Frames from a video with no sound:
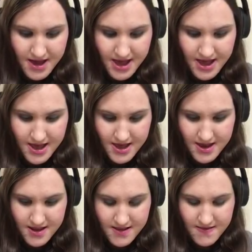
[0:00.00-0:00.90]

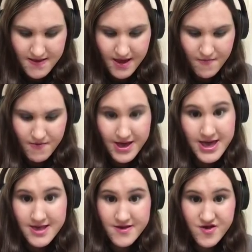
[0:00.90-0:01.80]
and that way
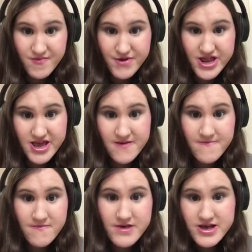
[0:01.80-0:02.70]
is a tribute to
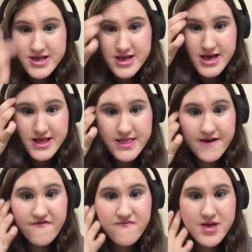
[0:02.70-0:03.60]
him because he
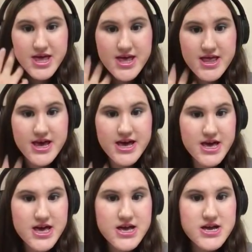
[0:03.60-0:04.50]
left me
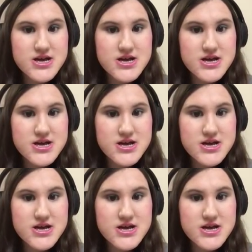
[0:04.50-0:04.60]
like